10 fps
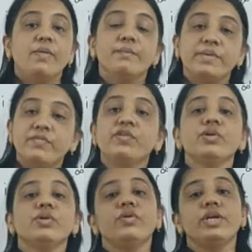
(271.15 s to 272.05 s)
before
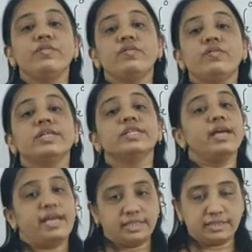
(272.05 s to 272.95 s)
going for the
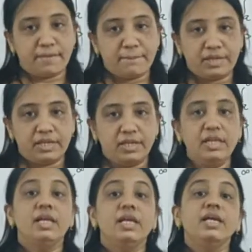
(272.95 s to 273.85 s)
example,
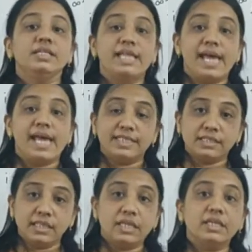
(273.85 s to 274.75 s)
there is
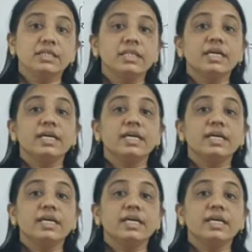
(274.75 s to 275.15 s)
another